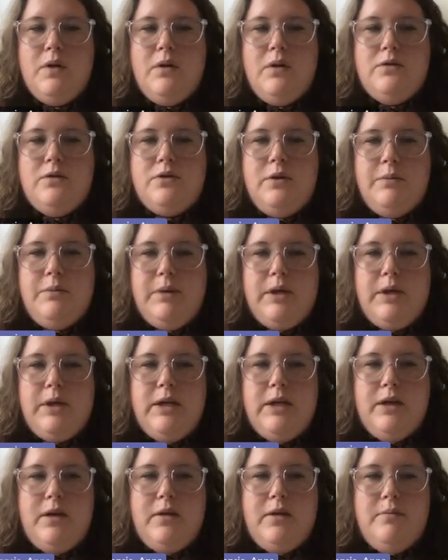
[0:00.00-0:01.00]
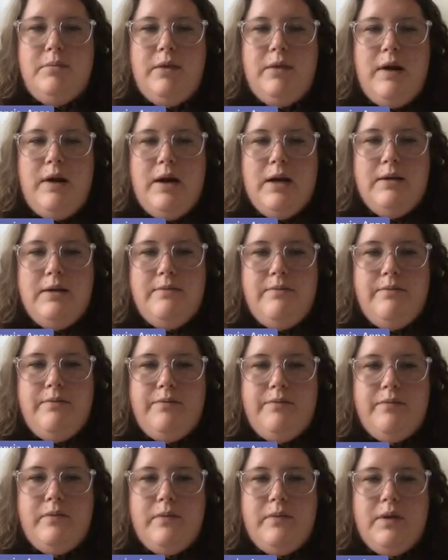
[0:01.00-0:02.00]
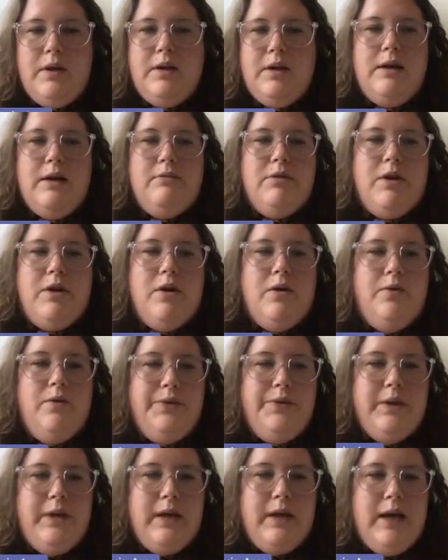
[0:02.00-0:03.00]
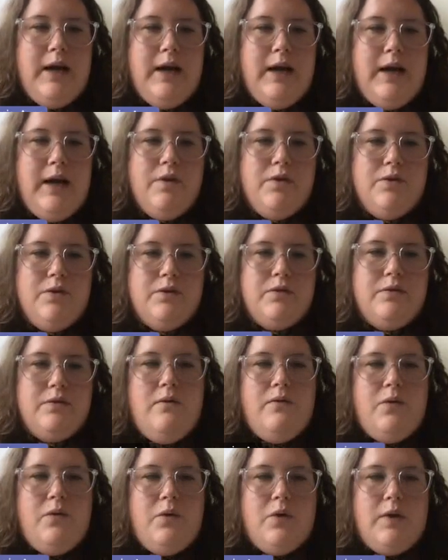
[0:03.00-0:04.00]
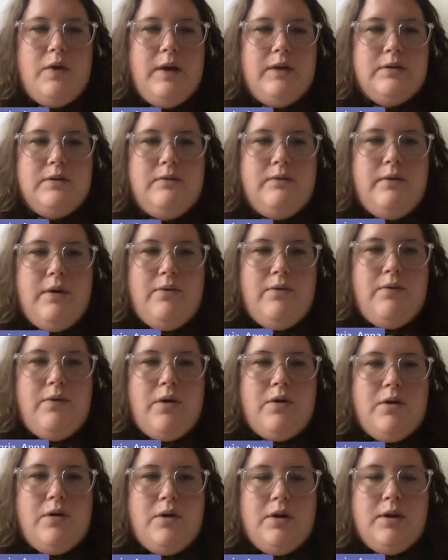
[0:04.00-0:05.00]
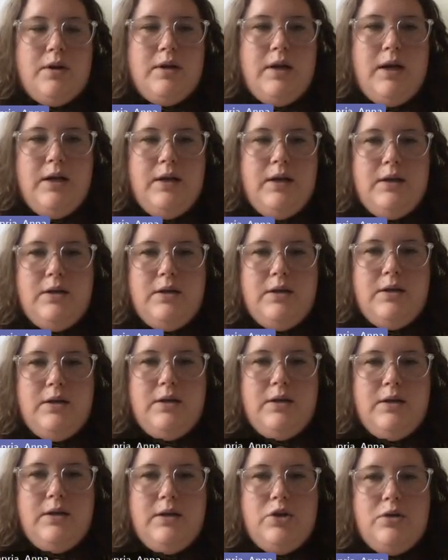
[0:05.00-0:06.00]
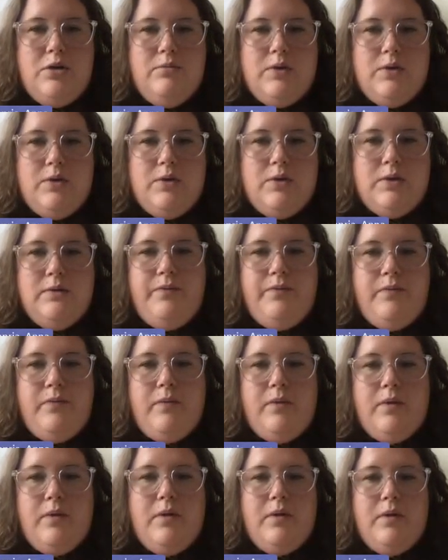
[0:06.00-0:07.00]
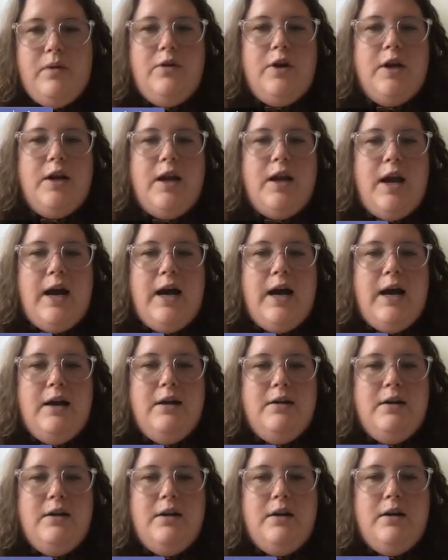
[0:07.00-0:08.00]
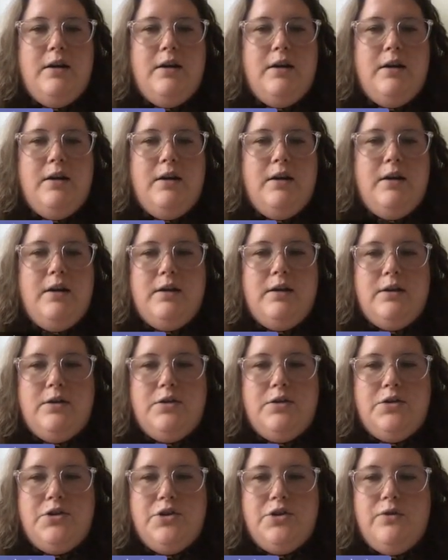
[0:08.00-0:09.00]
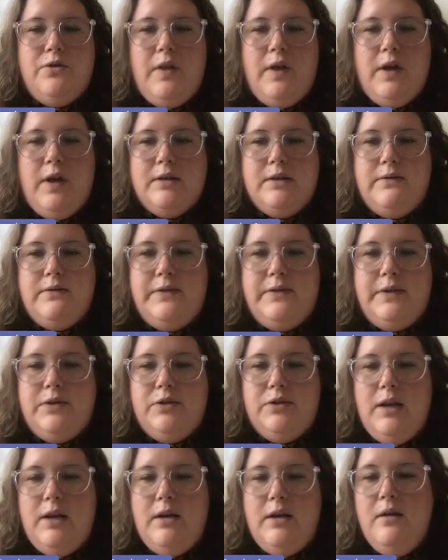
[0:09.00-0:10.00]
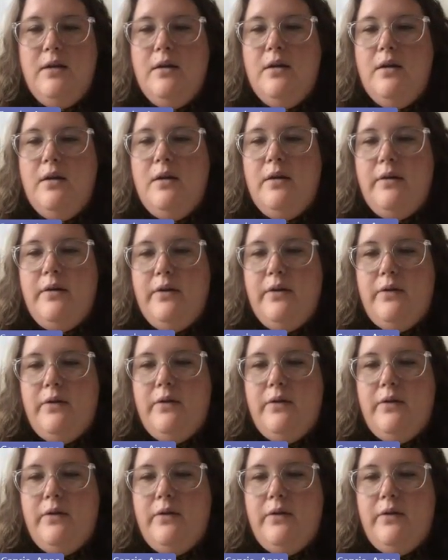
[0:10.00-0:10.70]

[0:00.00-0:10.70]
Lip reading: So I'm going to hit apply. And now we only have those 4,590 genomes. You can add additional things to filter on,